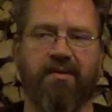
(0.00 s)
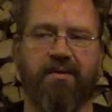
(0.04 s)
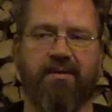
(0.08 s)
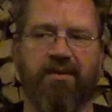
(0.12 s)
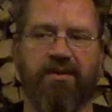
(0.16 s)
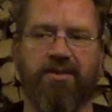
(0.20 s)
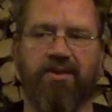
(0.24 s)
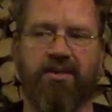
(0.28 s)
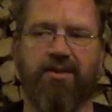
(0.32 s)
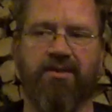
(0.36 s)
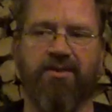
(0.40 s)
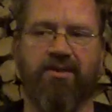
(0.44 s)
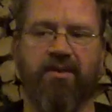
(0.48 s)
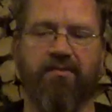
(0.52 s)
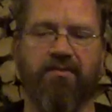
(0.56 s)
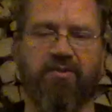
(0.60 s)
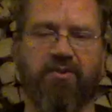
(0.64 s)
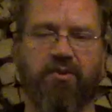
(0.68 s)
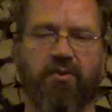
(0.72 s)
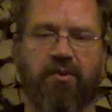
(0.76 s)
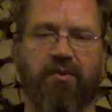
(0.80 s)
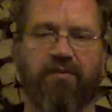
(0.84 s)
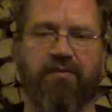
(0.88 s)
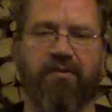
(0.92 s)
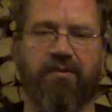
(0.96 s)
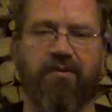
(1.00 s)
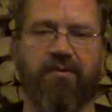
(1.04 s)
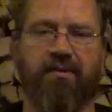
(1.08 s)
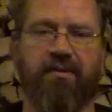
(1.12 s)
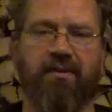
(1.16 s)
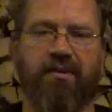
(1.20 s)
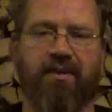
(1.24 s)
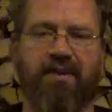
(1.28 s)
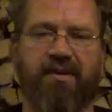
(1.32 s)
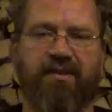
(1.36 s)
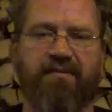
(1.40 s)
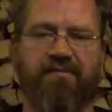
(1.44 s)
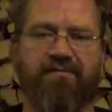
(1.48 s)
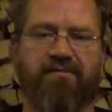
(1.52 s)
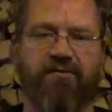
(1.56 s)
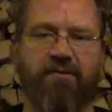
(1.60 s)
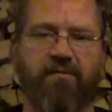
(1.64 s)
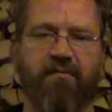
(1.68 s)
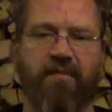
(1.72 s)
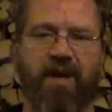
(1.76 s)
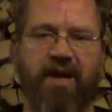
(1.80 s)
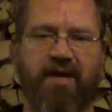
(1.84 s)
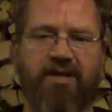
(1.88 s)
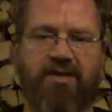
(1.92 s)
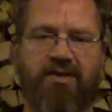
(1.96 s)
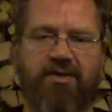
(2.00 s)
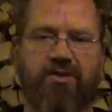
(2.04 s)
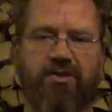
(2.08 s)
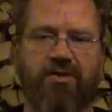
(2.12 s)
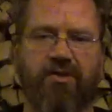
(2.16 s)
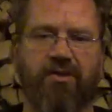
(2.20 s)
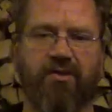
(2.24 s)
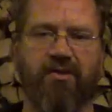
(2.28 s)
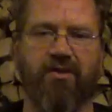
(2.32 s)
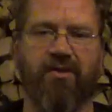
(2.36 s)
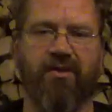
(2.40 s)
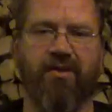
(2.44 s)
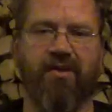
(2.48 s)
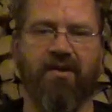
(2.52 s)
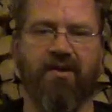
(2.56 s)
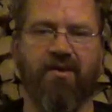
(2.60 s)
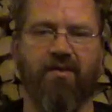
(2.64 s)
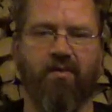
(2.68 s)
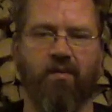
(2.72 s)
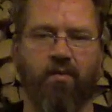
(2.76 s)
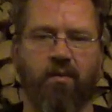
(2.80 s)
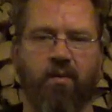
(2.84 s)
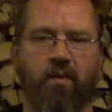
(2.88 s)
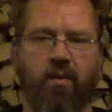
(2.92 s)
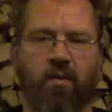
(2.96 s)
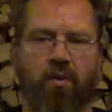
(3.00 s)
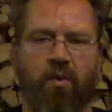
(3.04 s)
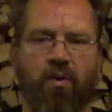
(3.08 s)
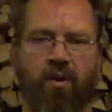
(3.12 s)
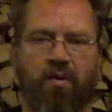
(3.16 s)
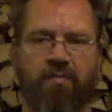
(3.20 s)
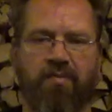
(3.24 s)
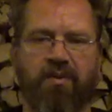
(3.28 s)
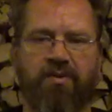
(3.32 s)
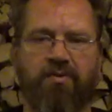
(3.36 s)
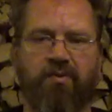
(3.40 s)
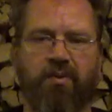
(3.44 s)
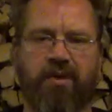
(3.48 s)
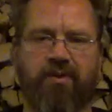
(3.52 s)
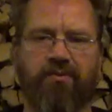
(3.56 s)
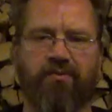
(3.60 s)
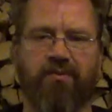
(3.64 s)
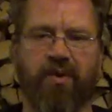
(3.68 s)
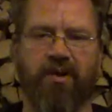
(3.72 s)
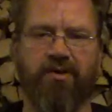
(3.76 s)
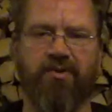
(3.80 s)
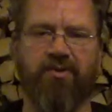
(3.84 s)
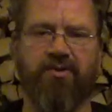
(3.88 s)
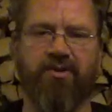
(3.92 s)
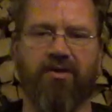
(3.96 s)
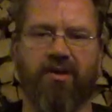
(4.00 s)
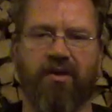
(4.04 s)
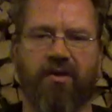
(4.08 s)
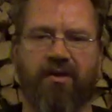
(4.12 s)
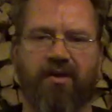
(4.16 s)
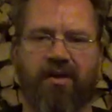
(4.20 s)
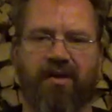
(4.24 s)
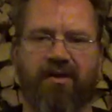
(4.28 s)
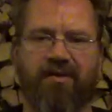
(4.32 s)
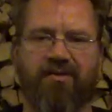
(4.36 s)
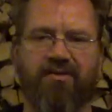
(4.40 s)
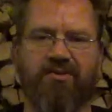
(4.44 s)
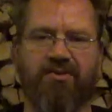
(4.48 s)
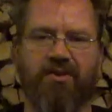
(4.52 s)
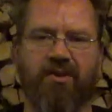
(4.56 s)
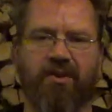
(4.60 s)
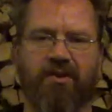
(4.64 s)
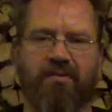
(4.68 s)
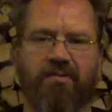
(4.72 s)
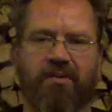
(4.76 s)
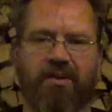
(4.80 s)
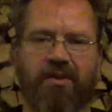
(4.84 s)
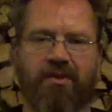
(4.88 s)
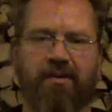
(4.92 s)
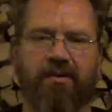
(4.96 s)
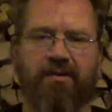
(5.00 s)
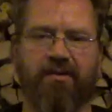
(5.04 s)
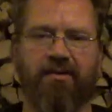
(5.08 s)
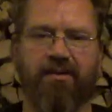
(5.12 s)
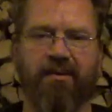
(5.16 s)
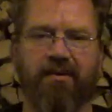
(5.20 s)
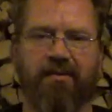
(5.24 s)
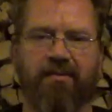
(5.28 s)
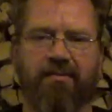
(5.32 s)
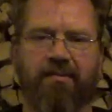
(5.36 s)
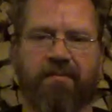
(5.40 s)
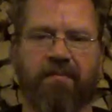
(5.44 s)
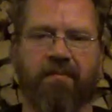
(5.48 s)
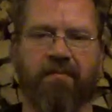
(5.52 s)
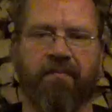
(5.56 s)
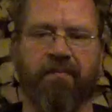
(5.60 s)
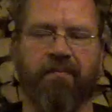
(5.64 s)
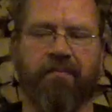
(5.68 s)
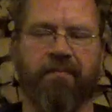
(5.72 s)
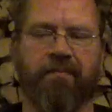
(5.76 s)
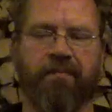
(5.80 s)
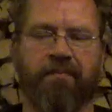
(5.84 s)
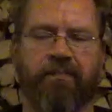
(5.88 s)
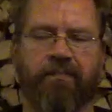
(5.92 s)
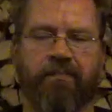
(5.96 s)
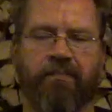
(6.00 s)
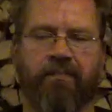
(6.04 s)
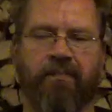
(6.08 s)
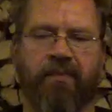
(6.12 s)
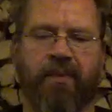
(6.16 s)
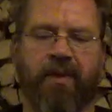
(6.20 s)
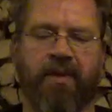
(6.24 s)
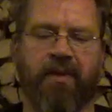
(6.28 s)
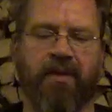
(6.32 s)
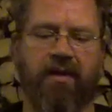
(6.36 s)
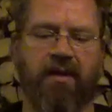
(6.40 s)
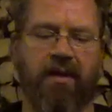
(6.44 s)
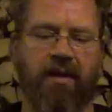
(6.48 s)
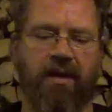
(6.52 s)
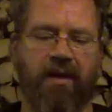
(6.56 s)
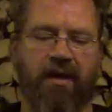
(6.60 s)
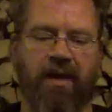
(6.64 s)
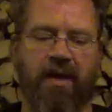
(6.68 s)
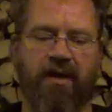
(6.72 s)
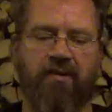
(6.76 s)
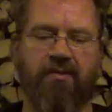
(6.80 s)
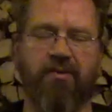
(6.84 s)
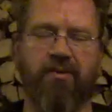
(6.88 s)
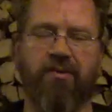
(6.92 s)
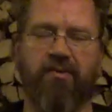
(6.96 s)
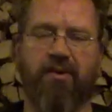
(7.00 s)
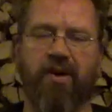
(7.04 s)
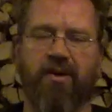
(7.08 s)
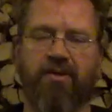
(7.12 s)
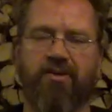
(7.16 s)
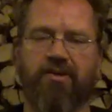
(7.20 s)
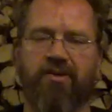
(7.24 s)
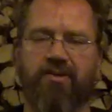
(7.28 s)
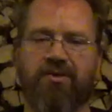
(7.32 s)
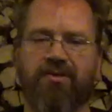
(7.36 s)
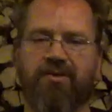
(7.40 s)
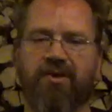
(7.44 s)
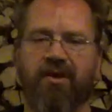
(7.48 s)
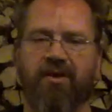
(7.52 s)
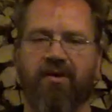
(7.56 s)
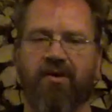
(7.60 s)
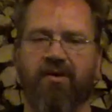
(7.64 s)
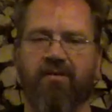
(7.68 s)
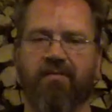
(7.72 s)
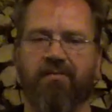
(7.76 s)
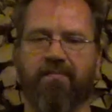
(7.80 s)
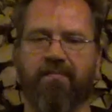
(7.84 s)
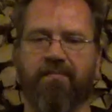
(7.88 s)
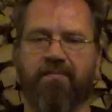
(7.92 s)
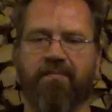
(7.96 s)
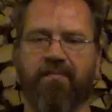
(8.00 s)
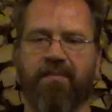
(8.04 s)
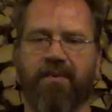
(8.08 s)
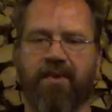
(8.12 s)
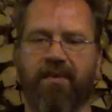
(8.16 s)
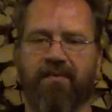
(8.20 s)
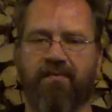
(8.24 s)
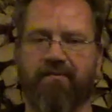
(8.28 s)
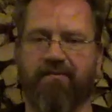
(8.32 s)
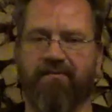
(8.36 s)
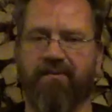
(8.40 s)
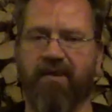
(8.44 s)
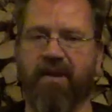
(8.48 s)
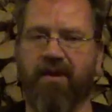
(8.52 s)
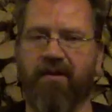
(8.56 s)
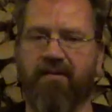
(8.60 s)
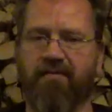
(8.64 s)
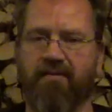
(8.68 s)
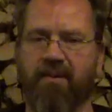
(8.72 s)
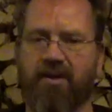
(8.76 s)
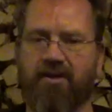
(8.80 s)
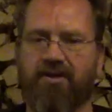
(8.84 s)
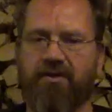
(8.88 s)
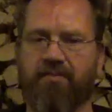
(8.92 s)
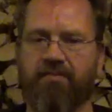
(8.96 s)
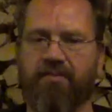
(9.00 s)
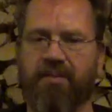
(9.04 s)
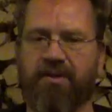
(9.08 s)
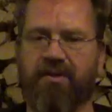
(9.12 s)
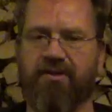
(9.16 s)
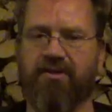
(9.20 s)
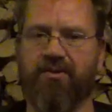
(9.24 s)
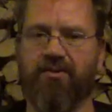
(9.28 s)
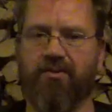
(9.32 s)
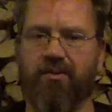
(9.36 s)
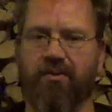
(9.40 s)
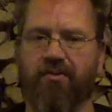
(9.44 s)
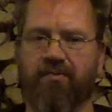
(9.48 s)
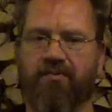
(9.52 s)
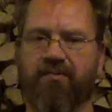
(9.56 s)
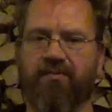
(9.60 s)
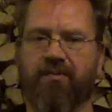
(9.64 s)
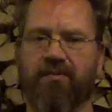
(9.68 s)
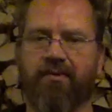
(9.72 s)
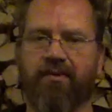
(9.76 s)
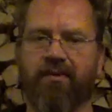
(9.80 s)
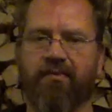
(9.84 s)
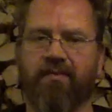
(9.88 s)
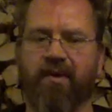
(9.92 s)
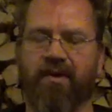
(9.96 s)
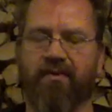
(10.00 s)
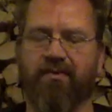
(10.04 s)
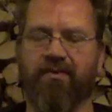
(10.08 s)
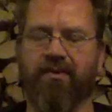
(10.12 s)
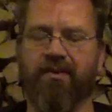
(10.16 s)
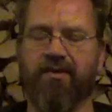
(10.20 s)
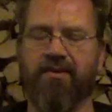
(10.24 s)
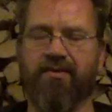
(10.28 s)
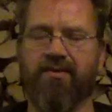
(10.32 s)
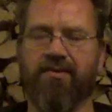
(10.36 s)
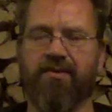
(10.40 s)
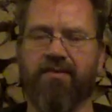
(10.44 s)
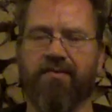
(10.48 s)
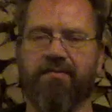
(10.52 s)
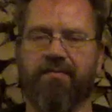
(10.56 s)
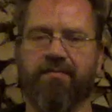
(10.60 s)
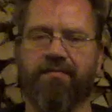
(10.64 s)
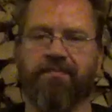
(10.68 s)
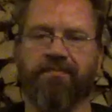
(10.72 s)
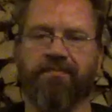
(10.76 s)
This is some sort of an information war between Russia and Germany, yeah. And now the Russians are very much pissed off about this.